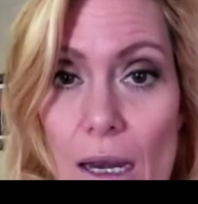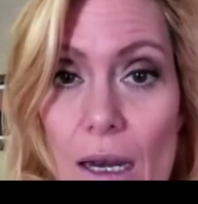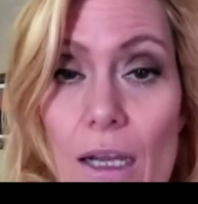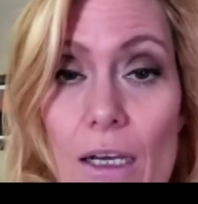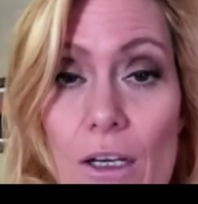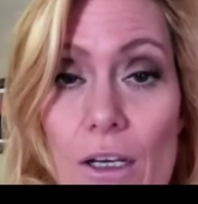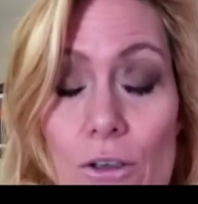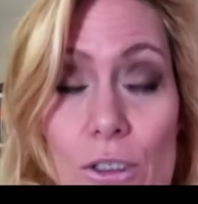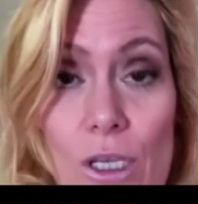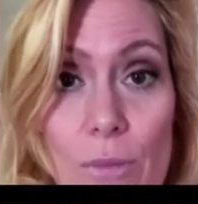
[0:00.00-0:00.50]
and
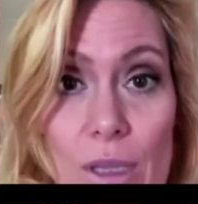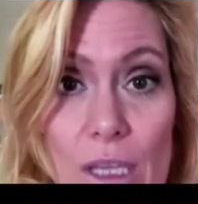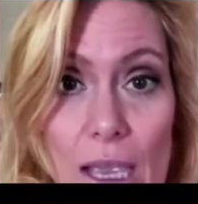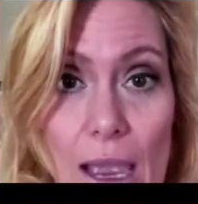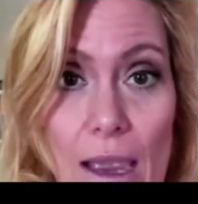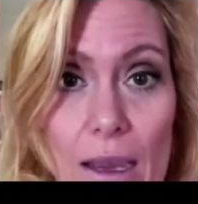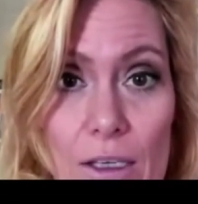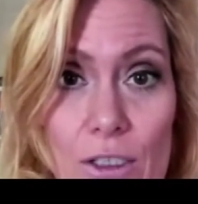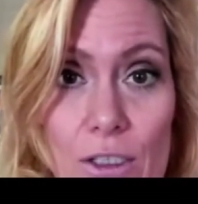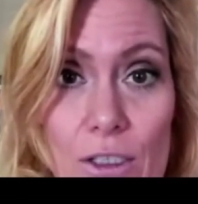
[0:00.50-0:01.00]
I knew some of
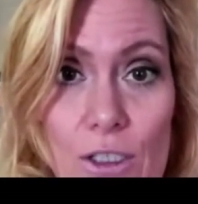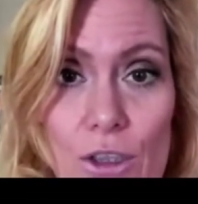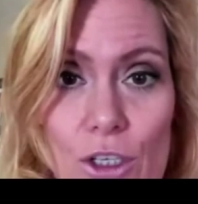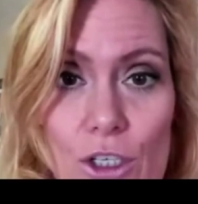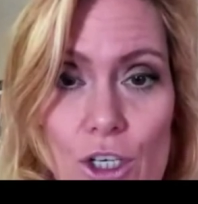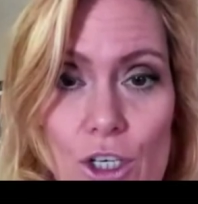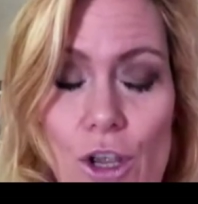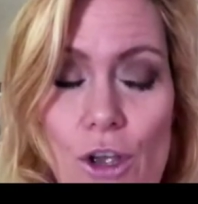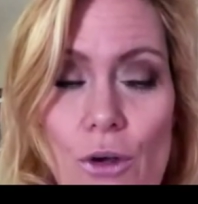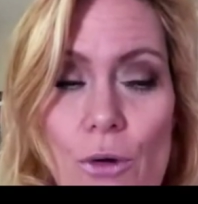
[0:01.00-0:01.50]
the acts
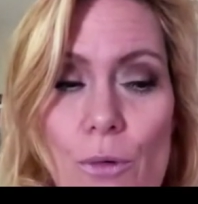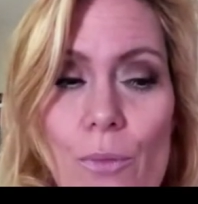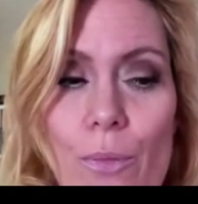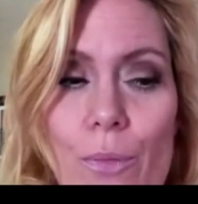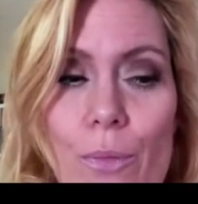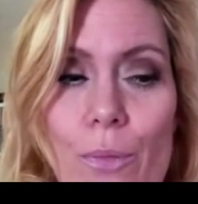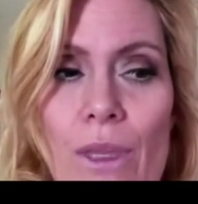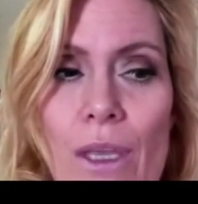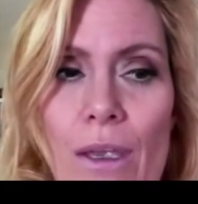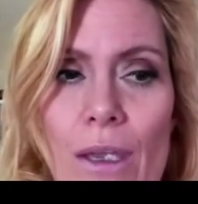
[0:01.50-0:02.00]
in the show,